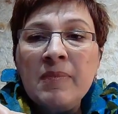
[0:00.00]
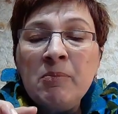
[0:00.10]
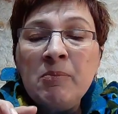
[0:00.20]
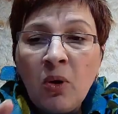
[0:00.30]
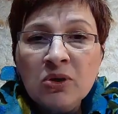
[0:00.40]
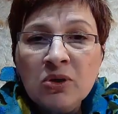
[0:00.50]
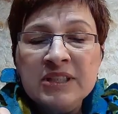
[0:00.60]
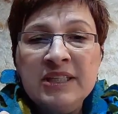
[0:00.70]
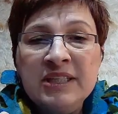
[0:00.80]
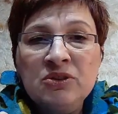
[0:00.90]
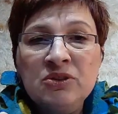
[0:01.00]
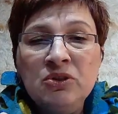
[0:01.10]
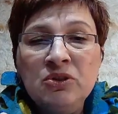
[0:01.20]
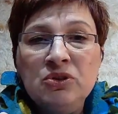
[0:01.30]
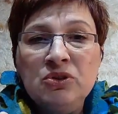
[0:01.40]
post this on
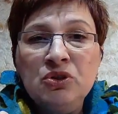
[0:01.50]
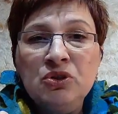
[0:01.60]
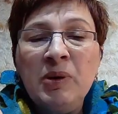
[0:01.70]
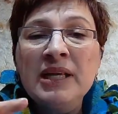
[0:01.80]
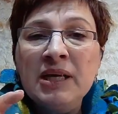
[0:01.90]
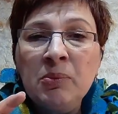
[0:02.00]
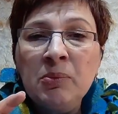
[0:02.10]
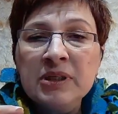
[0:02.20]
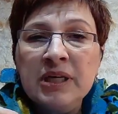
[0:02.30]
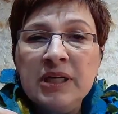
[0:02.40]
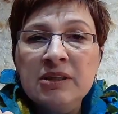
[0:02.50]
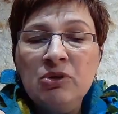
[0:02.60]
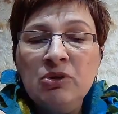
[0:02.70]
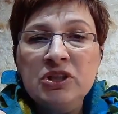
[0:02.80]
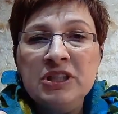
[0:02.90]
YouTube, and I will
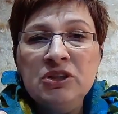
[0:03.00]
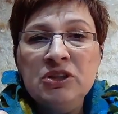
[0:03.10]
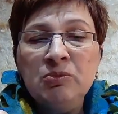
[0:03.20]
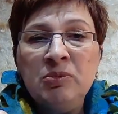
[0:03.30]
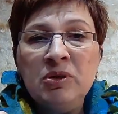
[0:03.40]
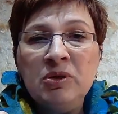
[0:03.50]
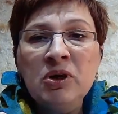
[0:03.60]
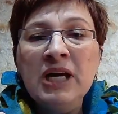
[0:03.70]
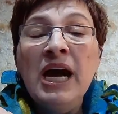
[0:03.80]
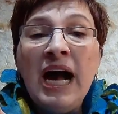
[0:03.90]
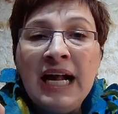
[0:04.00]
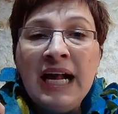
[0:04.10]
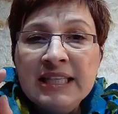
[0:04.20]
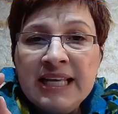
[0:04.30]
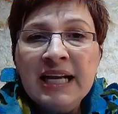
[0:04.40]
convert into blog,
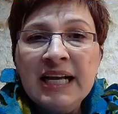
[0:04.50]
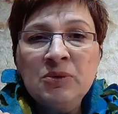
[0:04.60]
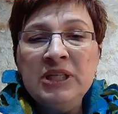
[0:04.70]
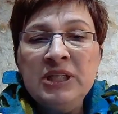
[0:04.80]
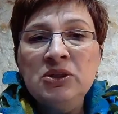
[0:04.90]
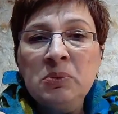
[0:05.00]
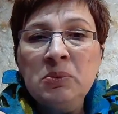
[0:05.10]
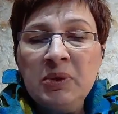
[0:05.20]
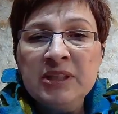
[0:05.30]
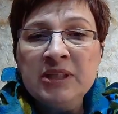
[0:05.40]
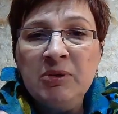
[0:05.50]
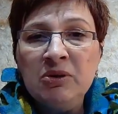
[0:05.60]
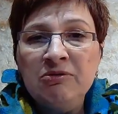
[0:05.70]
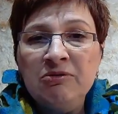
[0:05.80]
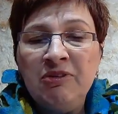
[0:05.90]
and that video will be
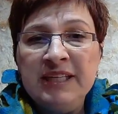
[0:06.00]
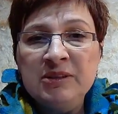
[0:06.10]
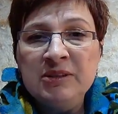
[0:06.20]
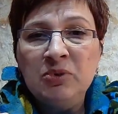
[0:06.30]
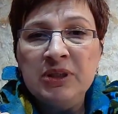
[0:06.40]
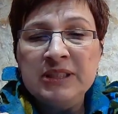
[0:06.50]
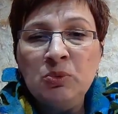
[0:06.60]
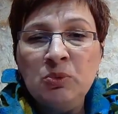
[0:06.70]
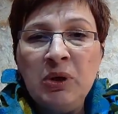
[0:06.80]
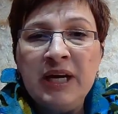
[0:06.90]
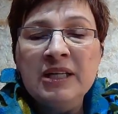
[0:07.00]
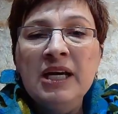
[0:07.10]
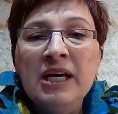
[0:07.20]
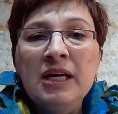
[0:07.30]
on Facebook as well,